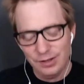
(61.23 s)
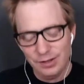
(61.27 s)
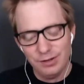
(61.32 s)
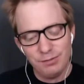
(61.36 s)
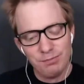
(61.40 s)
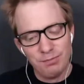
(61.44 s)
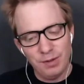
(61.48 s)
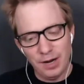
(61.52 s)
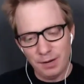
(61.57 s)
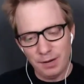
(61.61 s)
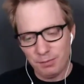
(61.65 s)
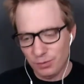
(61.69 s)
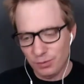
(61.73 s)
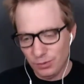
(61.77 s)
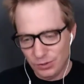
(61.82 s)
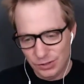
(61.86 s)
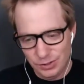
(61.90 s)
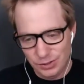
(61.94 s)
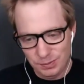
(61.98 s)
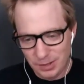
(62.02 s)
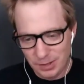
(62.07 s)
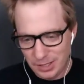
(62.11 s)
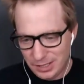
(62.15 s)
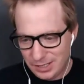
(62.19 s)
by
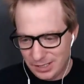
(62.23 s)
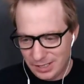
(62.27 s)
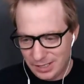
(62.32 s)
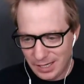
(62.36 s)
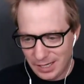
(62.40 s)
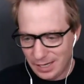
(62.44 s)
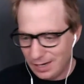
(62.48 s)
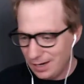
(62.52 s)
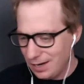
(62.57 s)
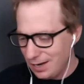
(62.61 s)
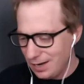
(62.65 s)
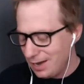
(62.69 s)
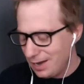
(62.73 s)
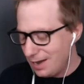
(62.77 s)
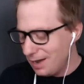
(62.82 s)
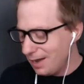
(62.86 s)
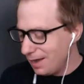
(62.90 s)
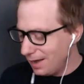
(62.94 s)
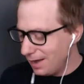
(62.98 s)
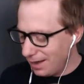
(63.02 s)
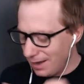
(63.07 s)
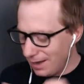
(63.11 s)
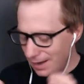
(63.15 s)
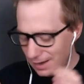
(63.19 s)
Bruce Springsteen.
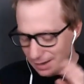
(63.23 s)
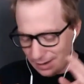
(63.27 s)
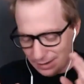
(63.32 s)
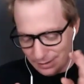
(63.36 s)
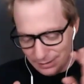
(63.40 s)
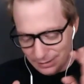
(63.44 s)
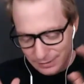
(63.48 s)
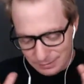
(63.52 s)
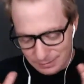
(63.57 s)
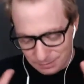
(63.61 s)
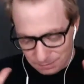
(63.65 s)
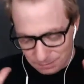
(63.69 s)
And